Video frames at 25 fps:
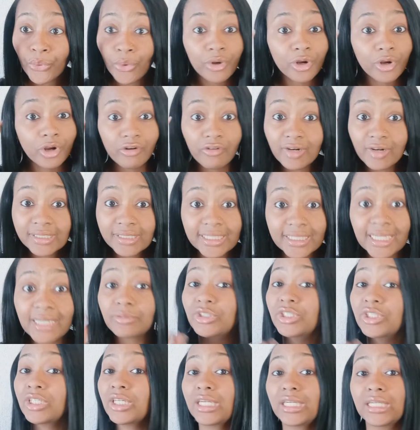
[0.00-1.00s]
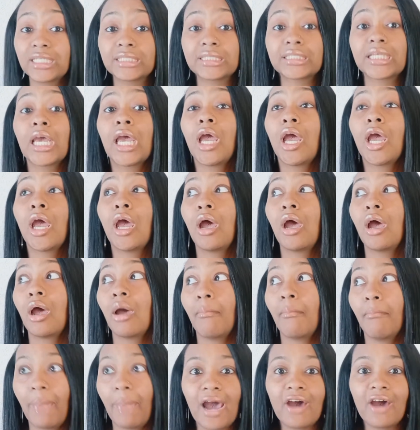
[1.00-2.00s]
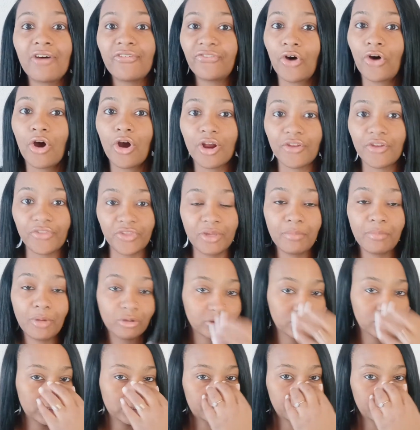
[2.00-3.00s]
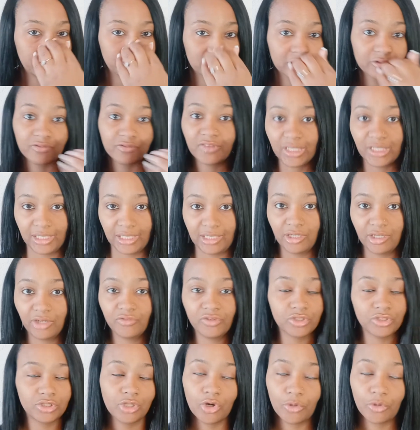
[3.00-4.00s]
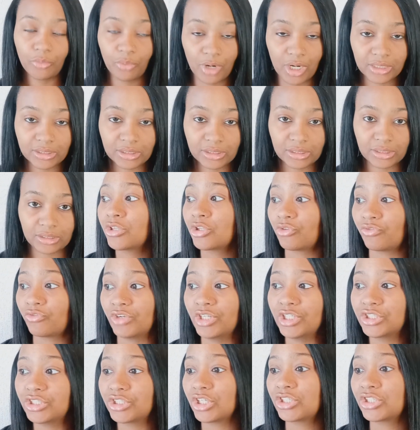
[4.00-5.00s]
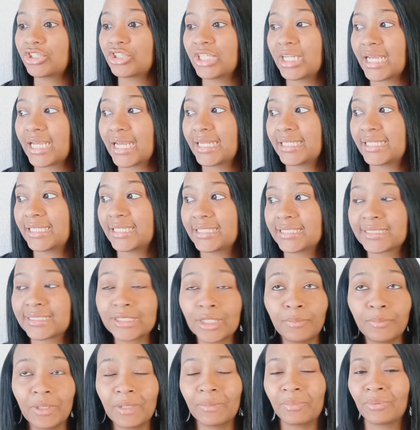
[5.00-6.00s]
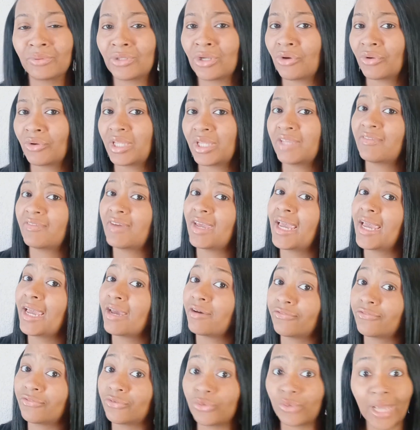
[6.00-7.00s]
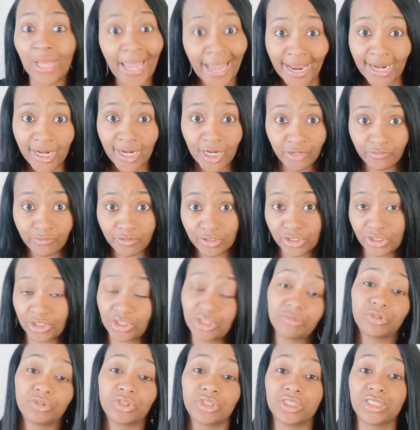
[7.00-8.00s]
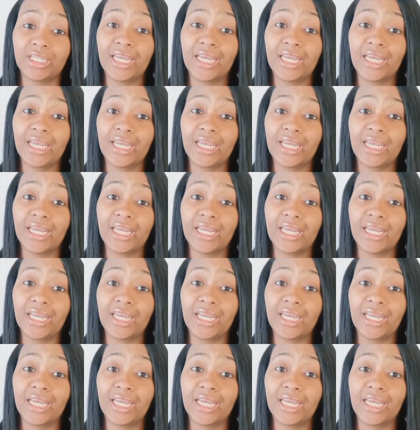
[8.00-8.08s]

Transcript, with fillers: The reception is by far the most expensive thing of this whole process. The research that I did, some people don't even have food at their reception.